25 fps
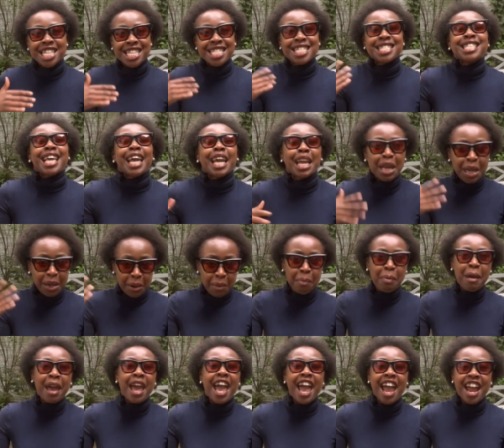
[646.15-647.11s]
a second
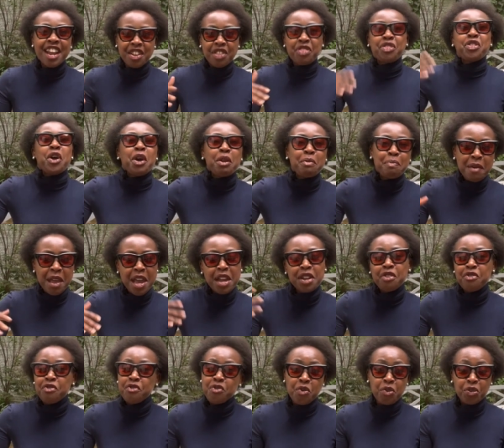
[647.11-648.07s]
pair, and a third pair, and
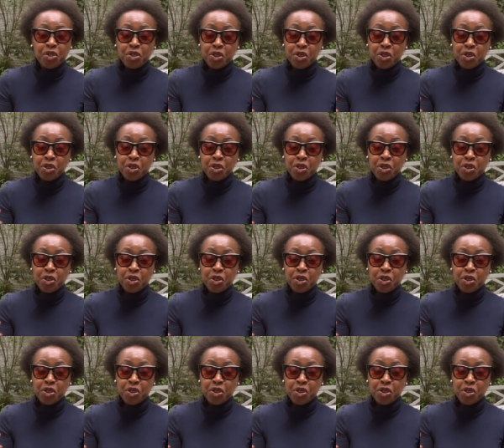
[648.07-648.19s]
a fourth.